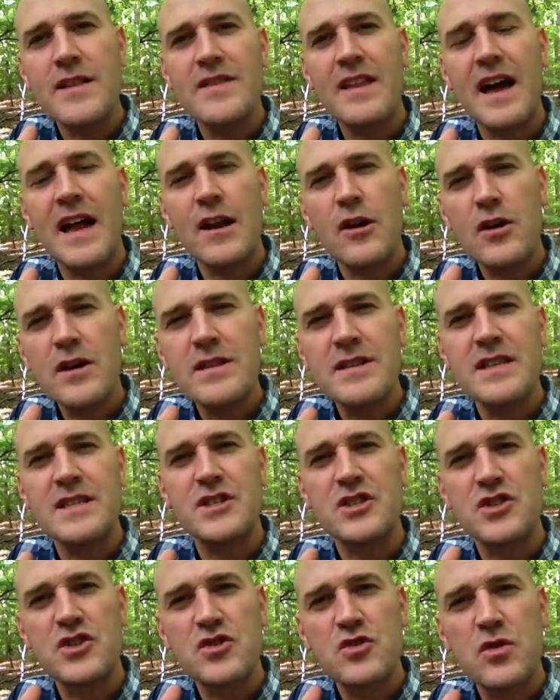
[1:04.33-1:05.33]
at I look at these
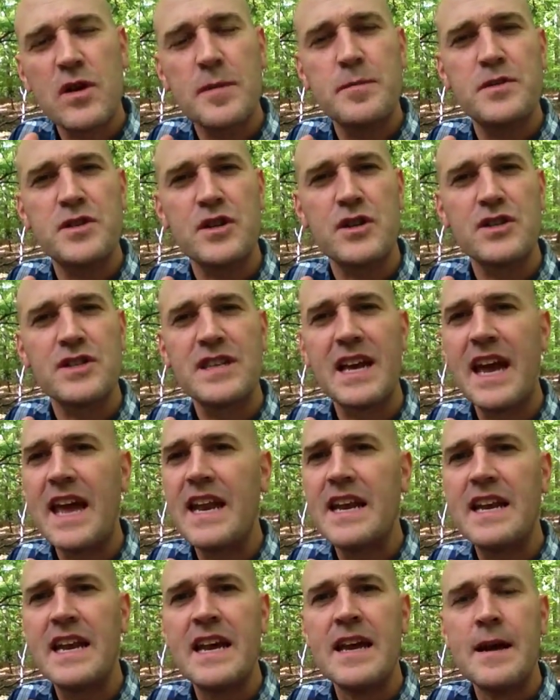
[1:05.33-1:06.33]
scriptures,
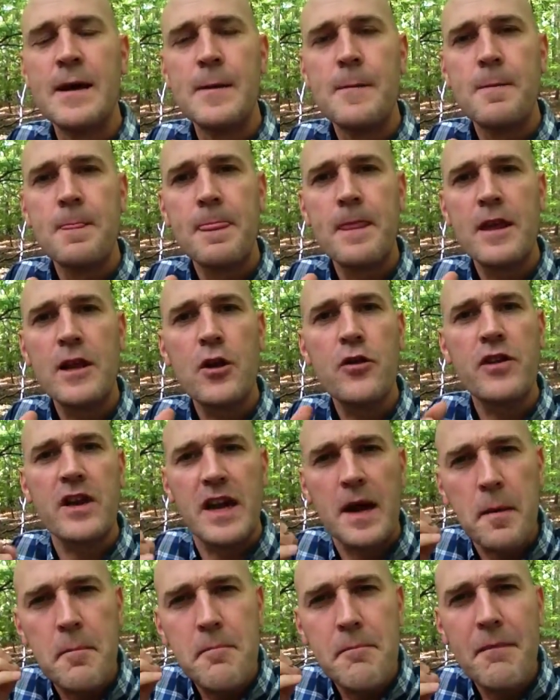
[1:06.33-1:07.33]
and you know, the
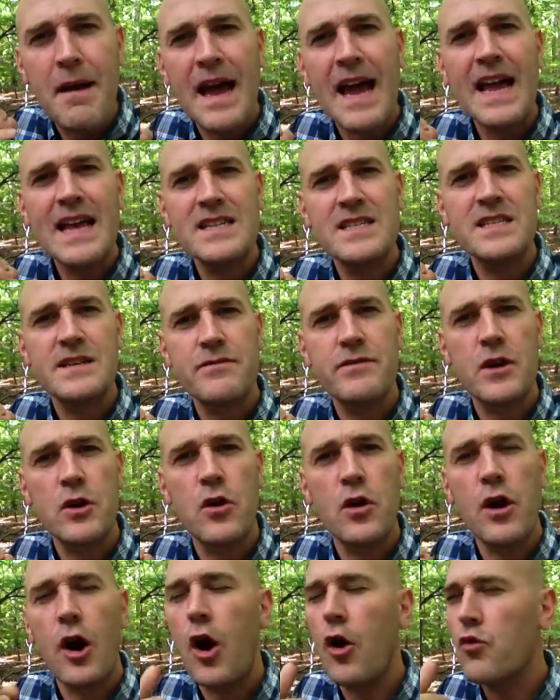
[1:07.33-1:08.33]
commands of the
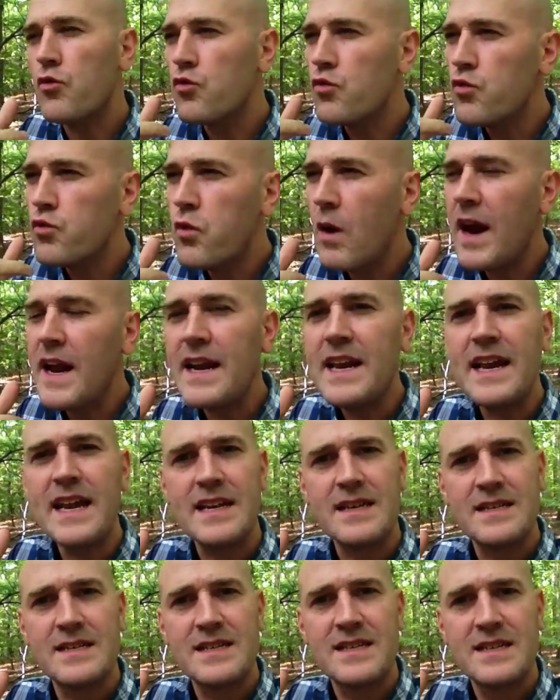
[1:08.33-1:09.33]
Lord are
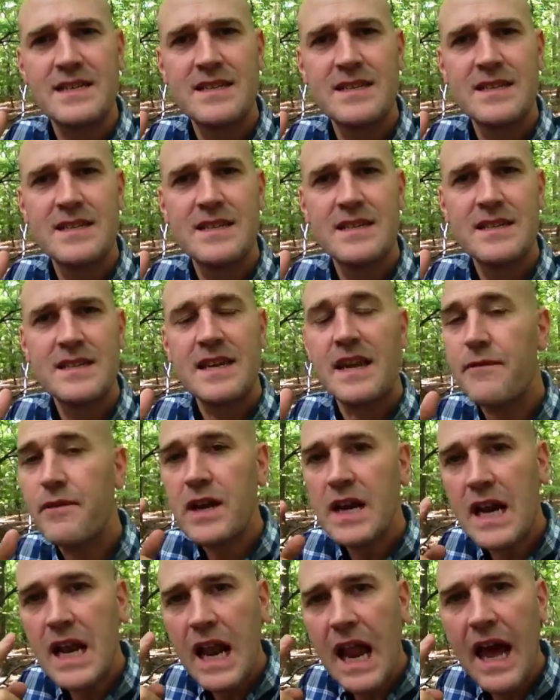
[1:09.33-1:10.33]
radiant,
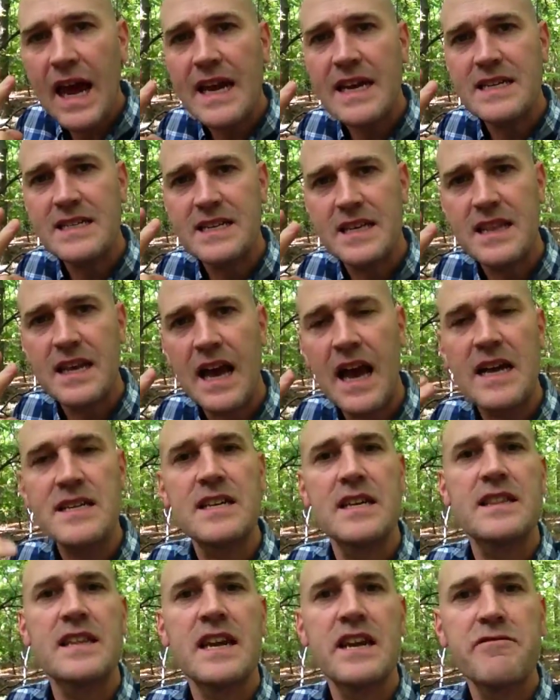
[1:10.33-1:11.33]
giving light to the
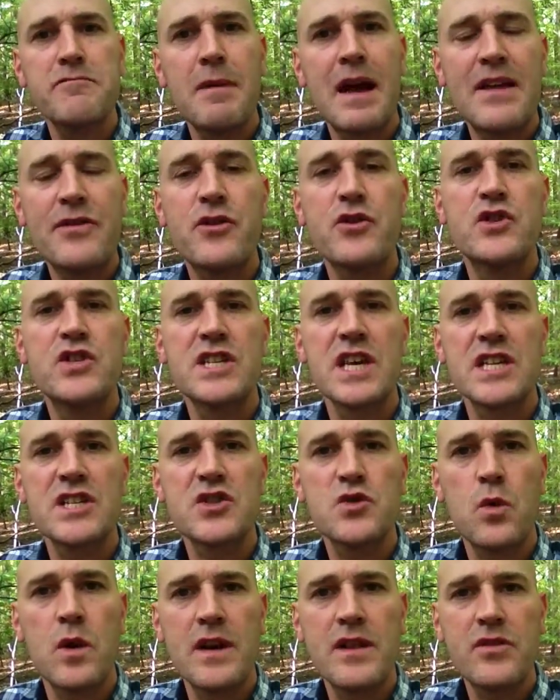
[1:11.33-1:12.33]
eyes. I think of Matthew six
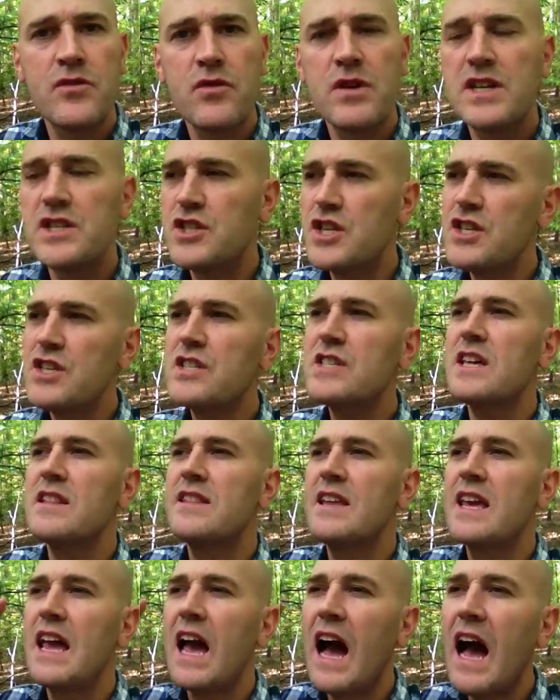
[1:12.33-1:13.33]
twenty-three. Jesus
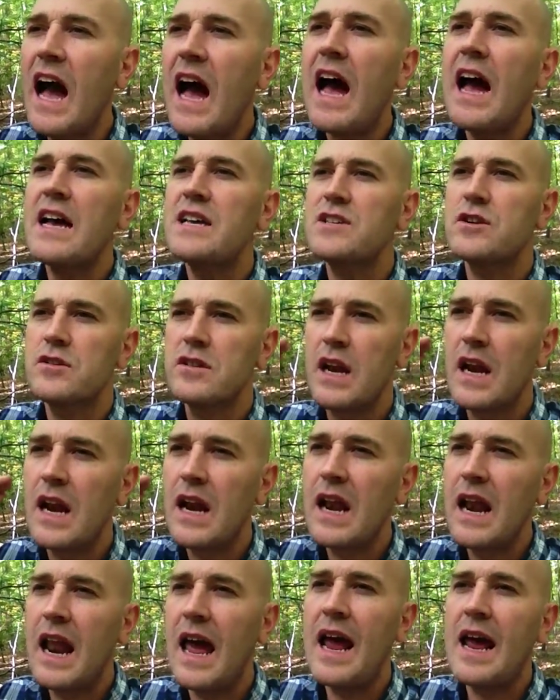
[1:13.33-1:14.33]
said, "The eyes are the
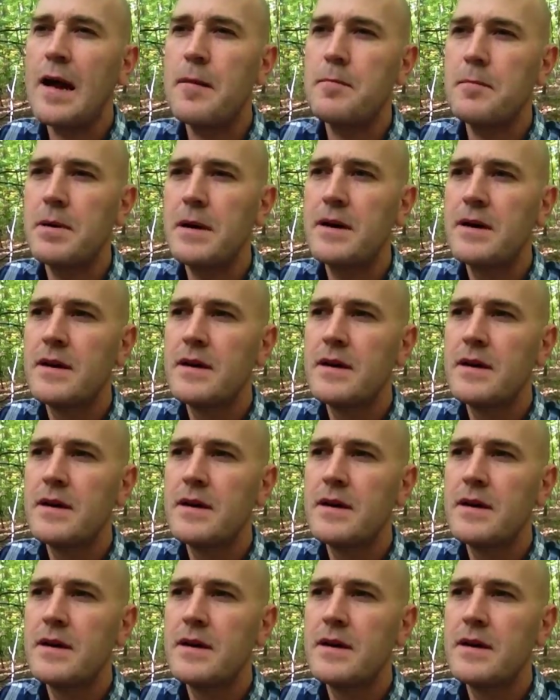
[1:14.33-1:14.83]
lamp